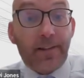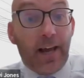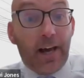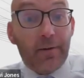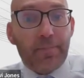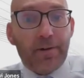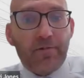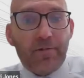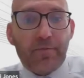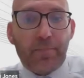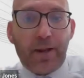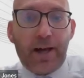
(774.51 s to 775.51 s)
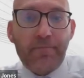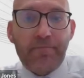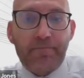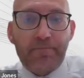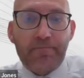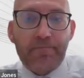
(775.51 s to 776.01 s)
They had a business
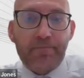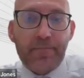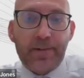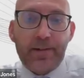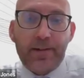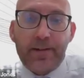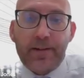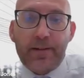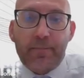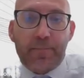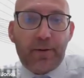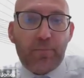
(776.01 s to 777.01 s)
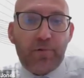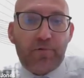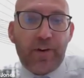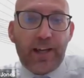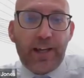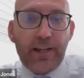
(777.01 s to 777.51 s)
plan, but it
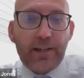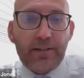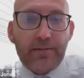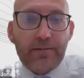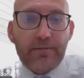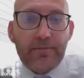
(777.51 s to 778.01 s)
was vague,